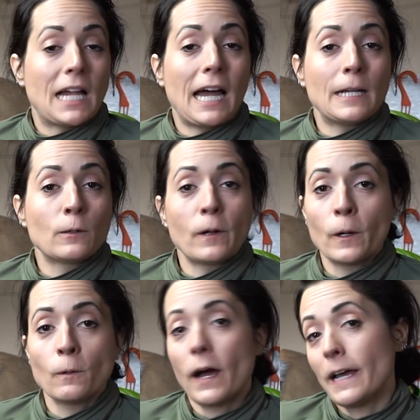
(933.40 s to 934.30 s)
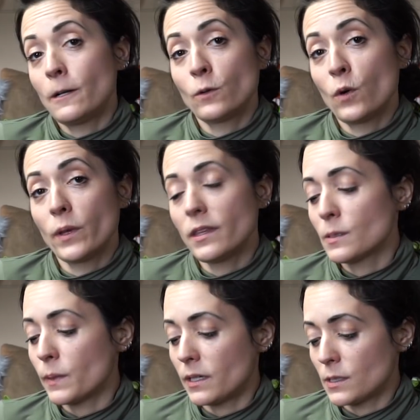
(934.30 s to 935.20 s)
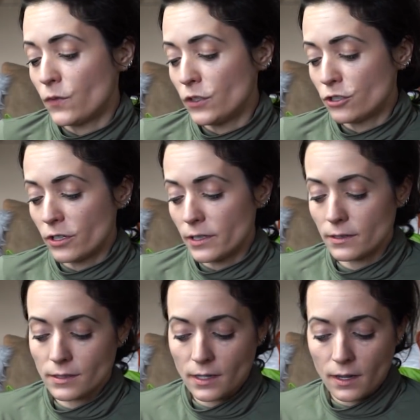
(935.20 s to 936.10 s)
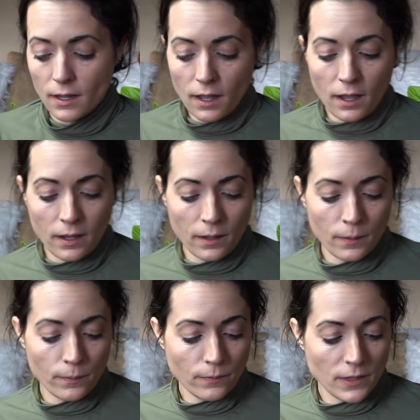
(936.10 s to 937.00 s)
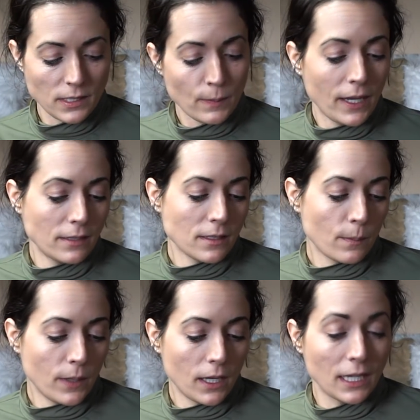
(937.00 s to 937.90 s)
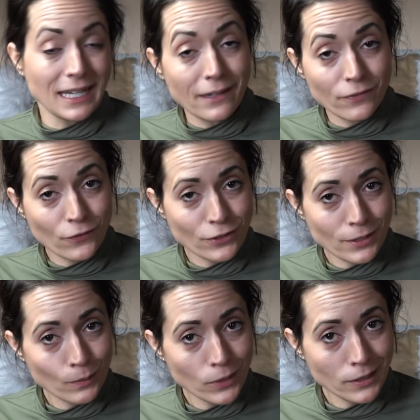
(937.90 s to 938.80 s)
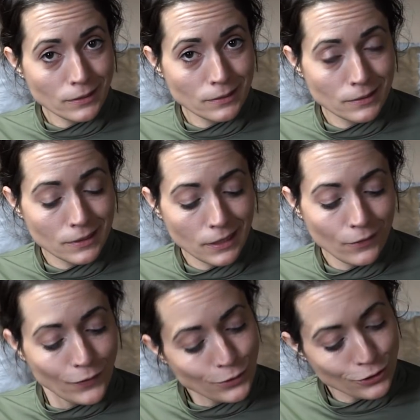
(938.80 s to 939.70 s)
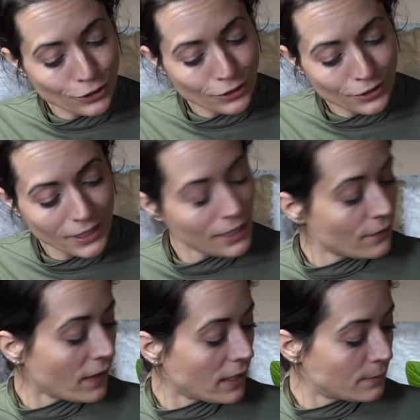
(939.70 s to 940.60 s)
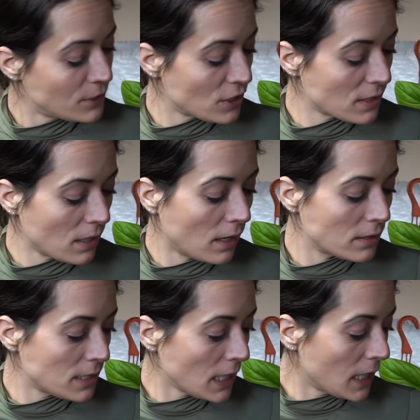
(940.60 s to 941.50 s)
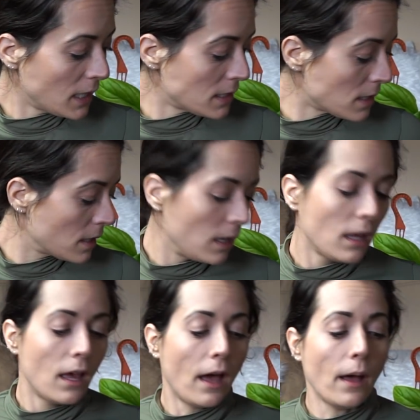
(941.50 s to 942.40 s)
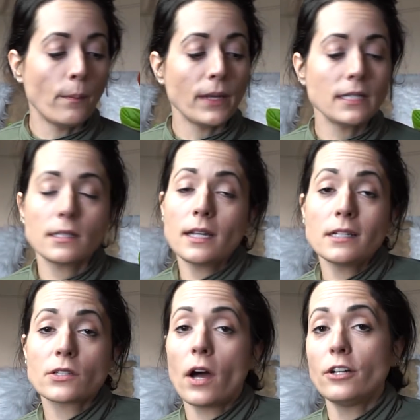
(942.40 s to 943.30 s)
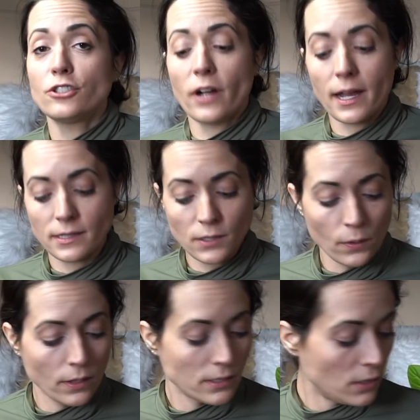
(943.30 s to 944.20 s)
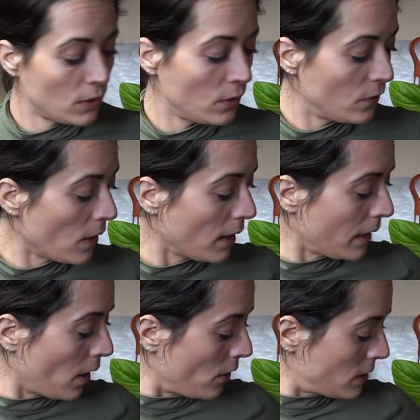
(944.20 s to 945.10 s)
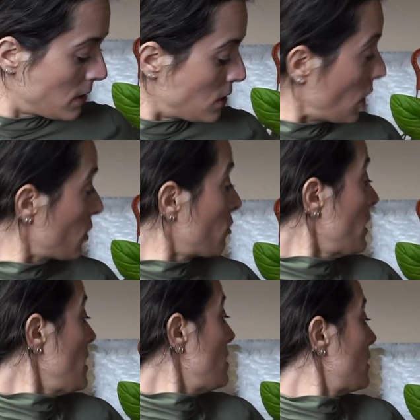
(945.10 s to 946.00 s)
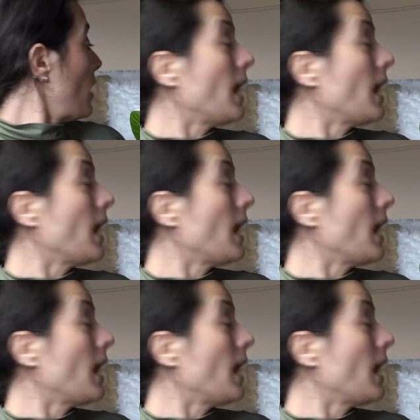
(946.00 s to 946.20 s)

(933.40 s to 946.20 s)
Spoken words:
I don't know. I don't know what this plant's future is. This may end up being a gift for someone in the future if I'm just not digging it. But it's a nice contrast, so because you know you've got like all this dark green.